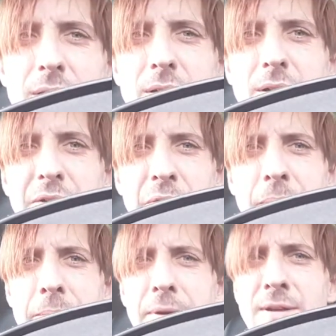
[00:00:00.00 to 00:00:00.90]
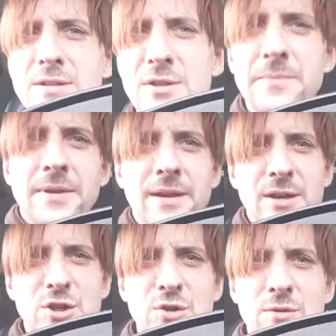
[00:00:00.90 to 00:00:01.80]
Don't know what I mean by that, see, but yeah,
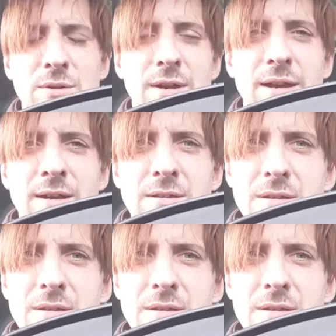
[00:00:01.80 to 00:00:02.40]
sure, I guess.